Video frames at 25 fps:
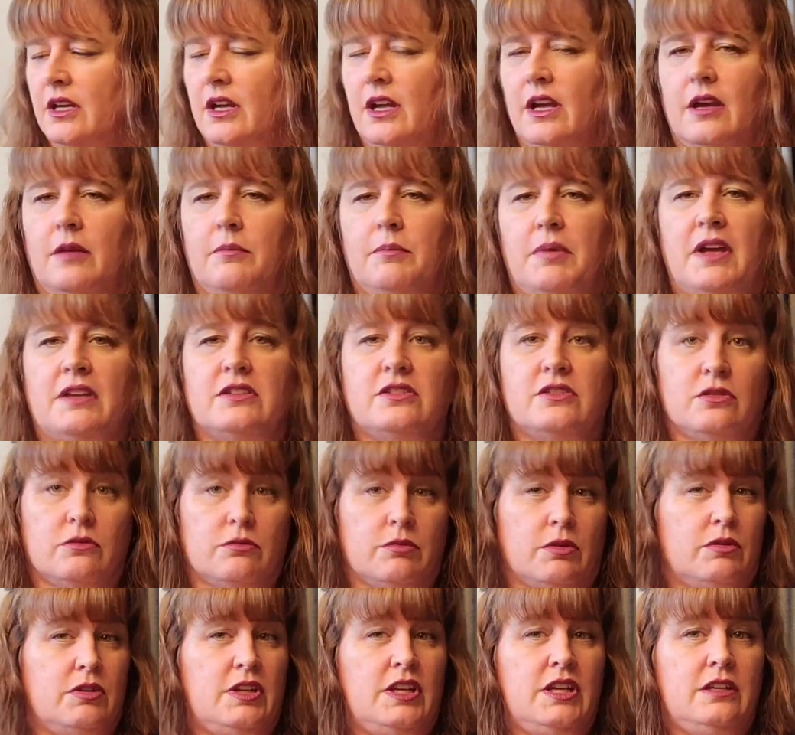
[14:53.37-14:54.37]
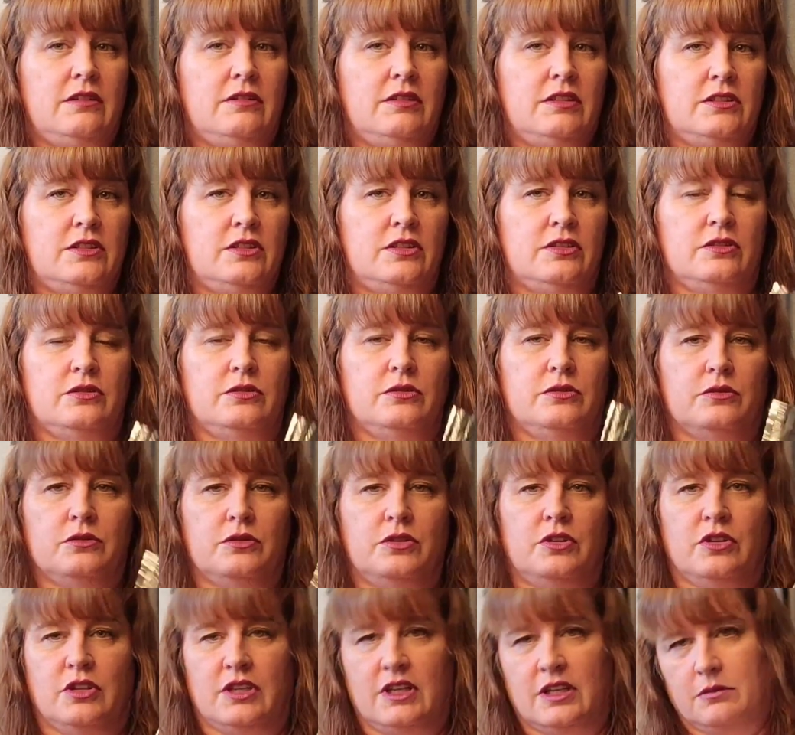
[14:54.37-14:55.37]
pastaroni to
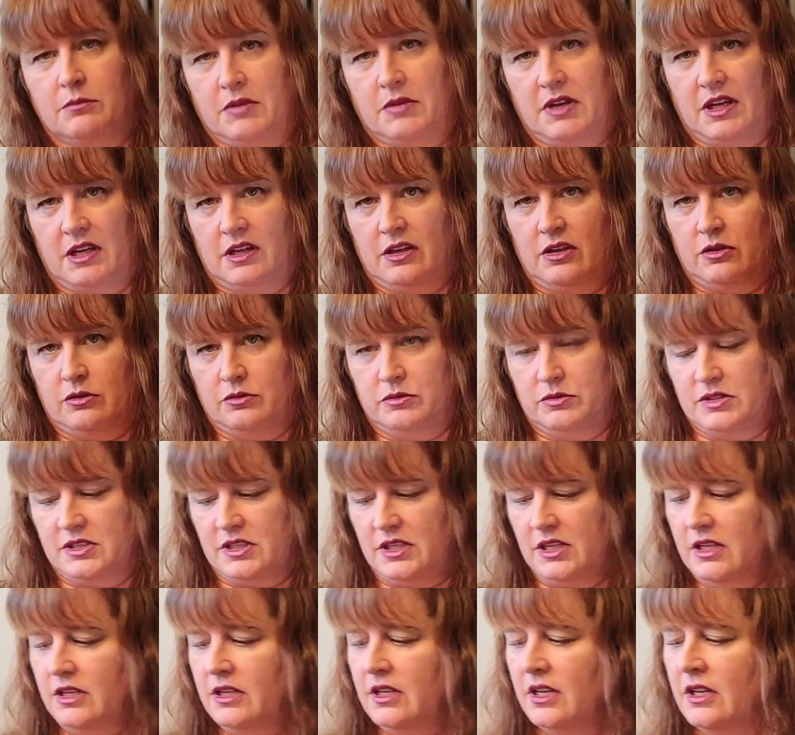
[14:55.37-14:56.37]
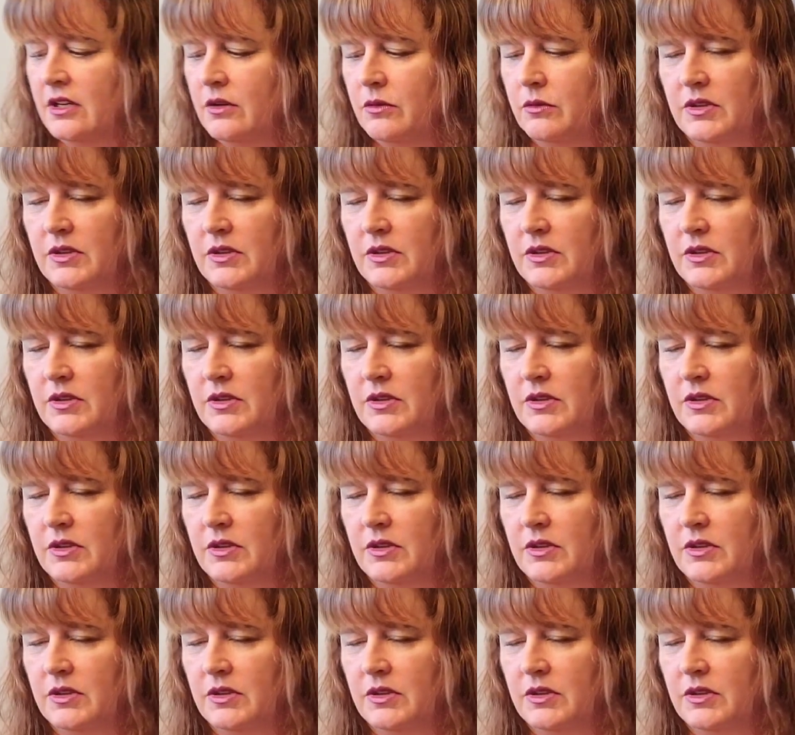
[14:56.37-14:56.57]
cook in my cozy